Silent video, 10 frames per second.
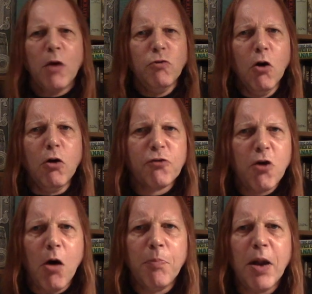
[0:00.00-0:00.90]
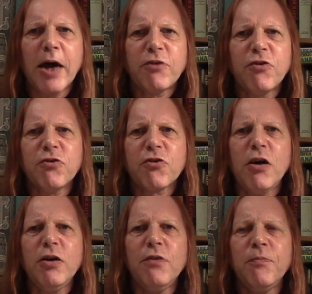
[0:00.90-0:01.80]
Not as complex. It's
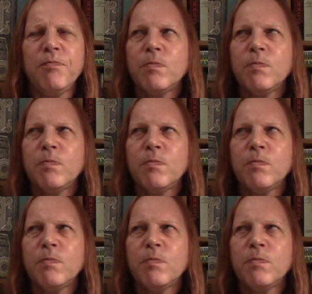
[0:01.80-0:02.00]
kind of,